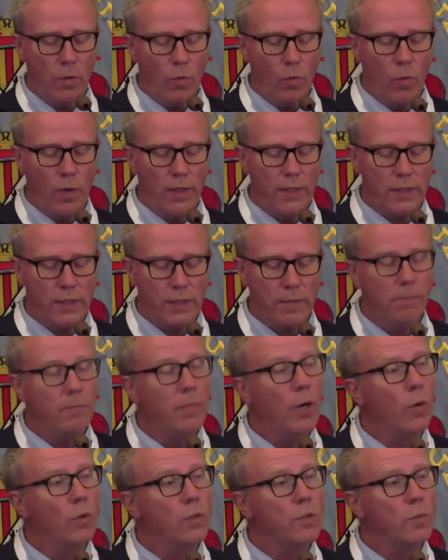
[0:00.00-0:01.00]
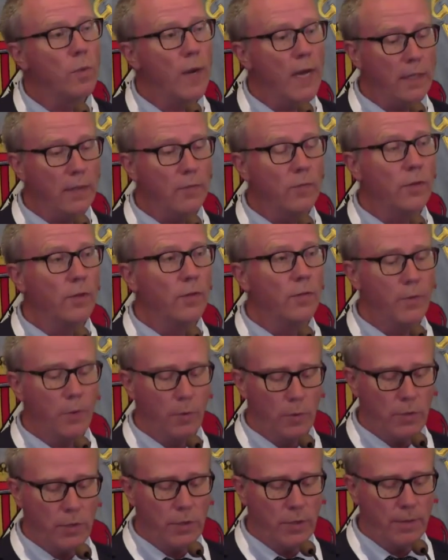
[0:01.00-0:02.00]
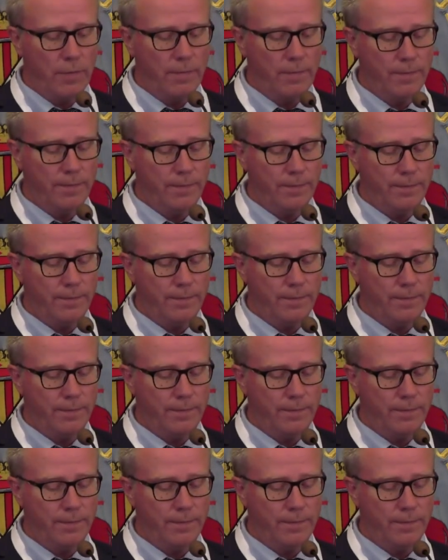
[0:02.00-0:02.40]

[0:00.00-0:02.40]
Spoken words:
which bodes well for the future.